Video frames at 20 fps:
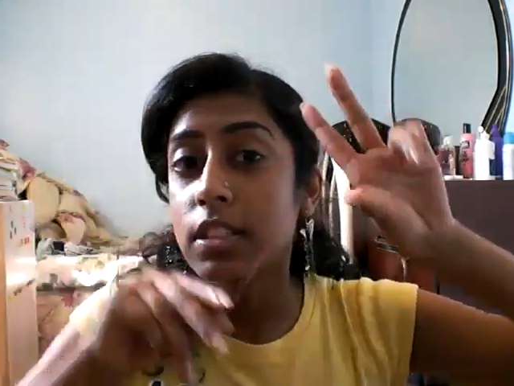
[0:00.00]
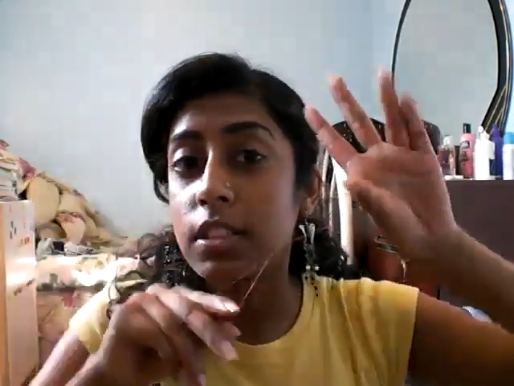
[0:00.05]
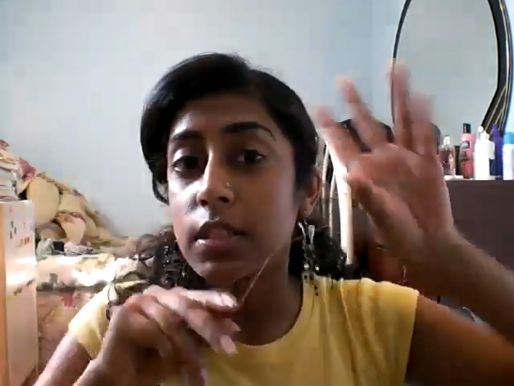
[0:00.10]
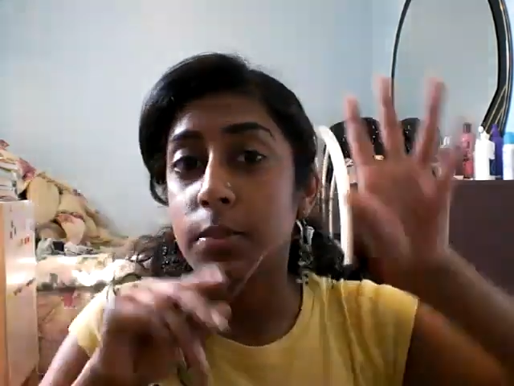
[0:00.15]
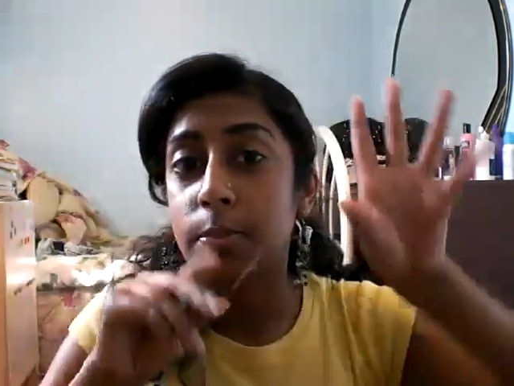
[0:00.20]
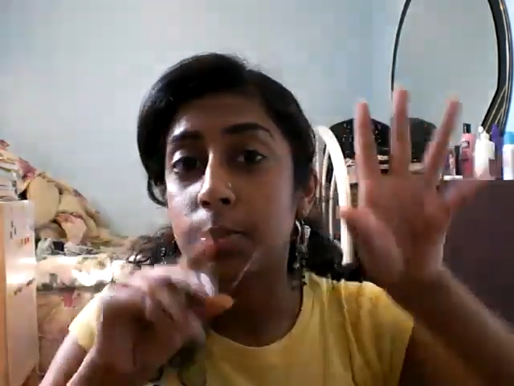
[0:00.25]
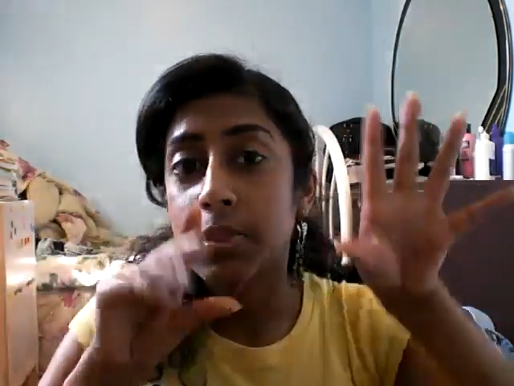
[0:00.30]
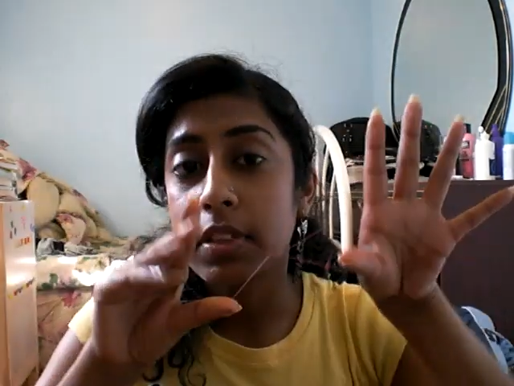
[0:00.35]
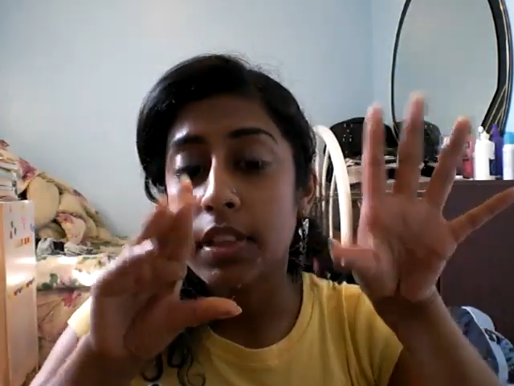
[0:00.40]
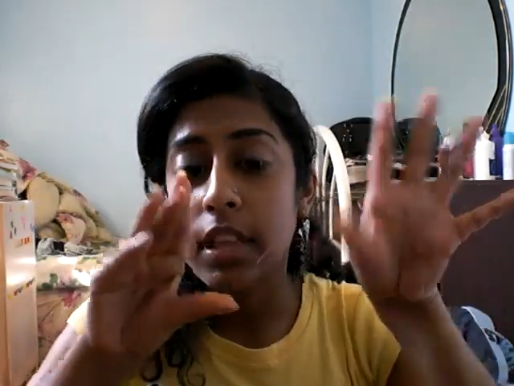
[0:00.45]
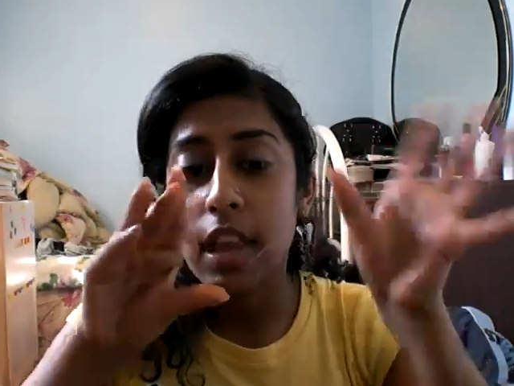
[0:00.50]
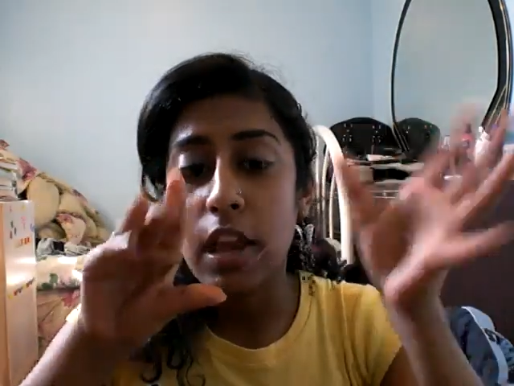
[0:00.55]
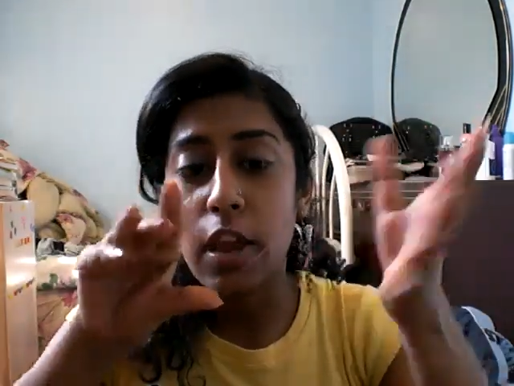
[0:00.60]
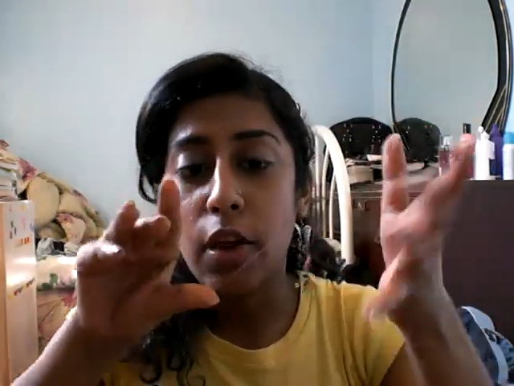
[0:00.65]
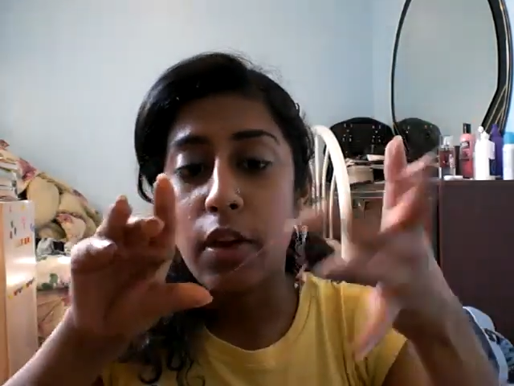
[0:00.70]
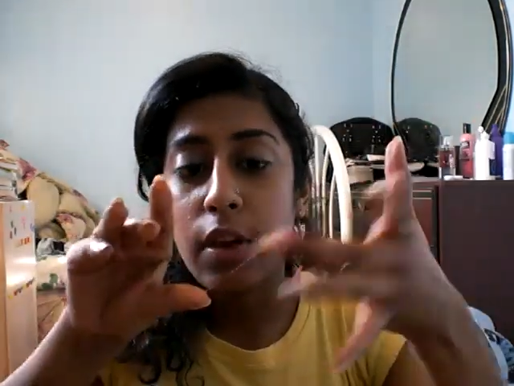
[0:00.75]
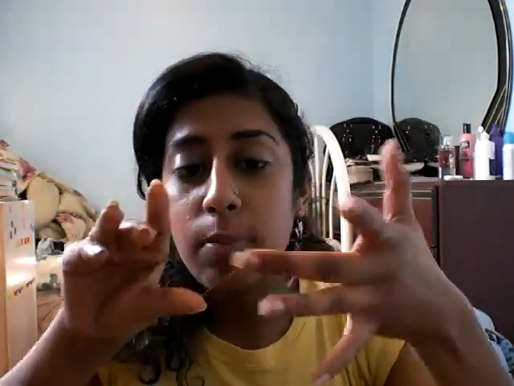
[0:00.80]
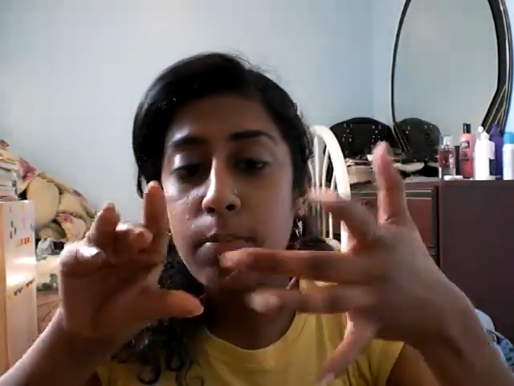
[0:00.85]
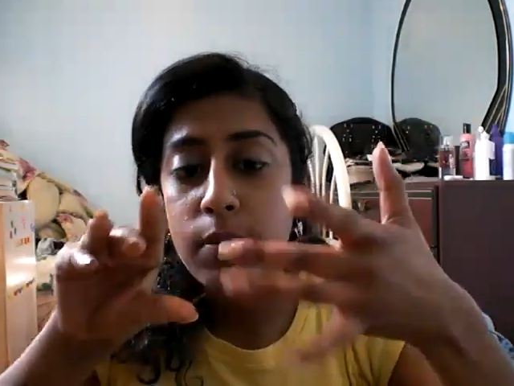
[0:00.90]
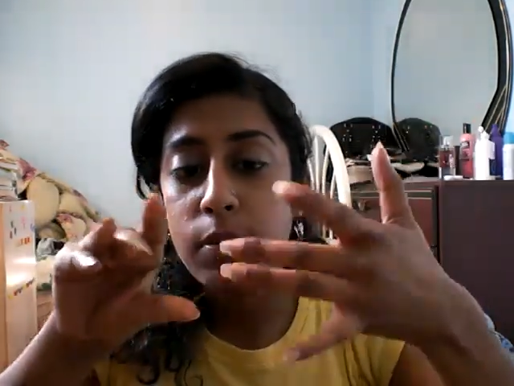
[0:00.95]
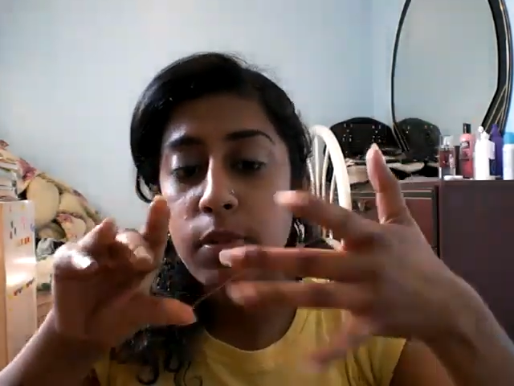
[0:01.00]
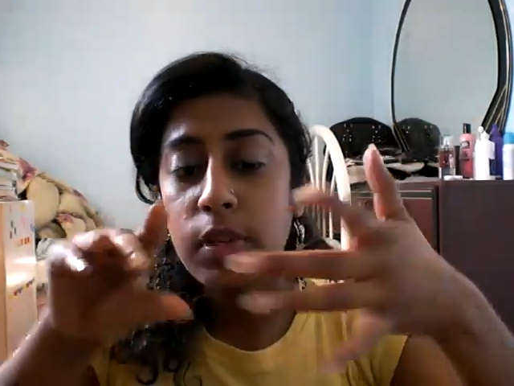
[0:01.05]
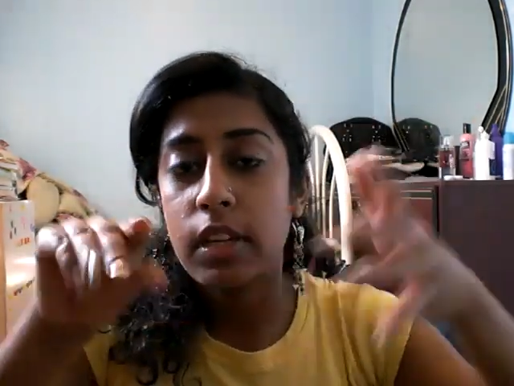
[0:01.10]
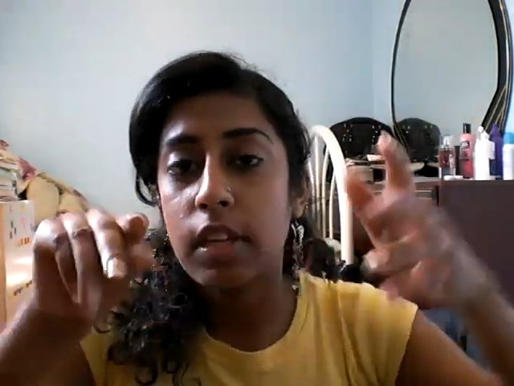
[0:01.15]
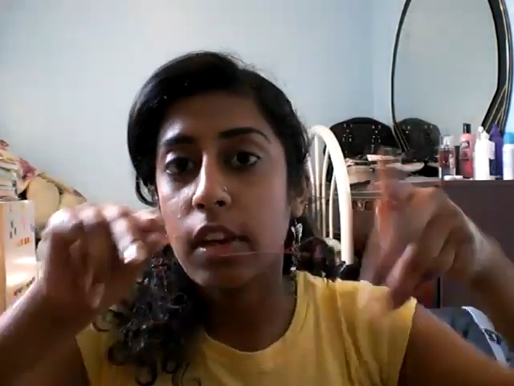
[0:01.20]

to put the hair in between